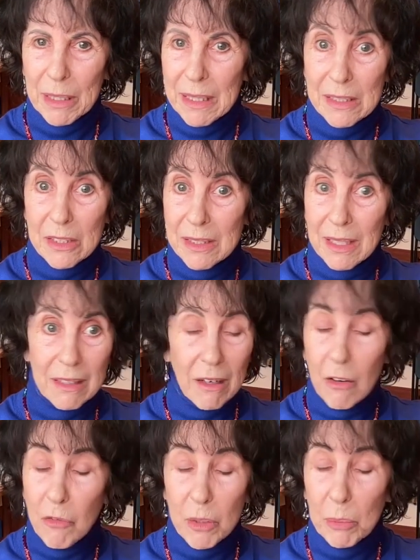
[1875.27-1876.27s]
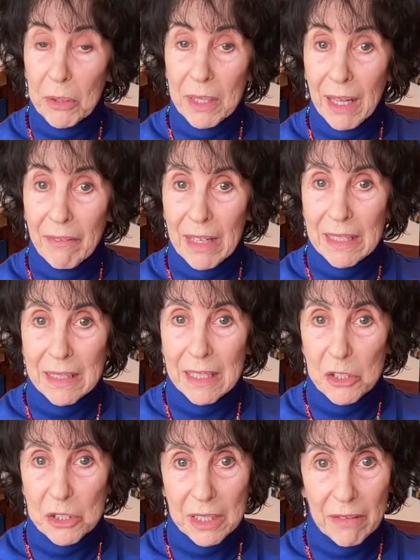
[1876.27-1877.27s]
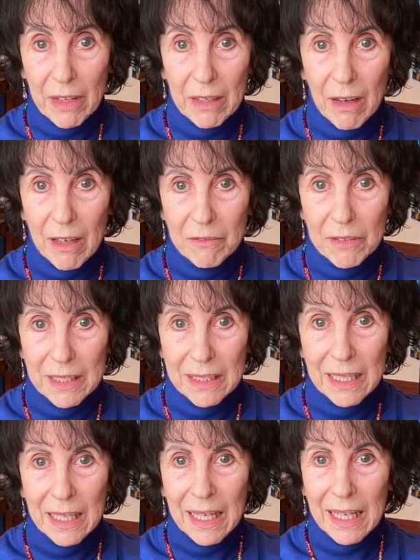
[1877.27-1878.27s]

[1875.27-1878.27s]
because it's uncomfortable to have that tension, to have that conflict.